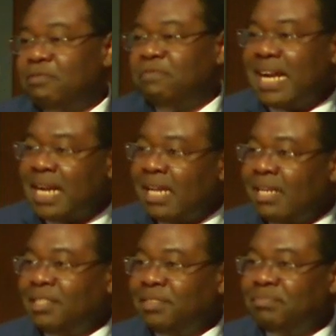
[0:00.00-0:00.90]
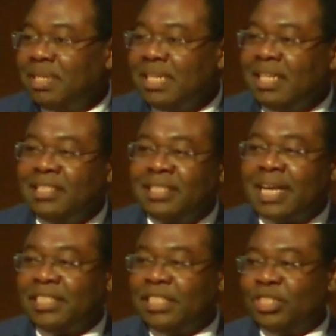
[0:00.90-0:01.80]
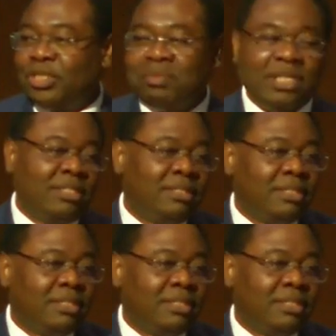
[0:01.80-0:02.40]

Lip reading: Finally, ladies and gentlemen,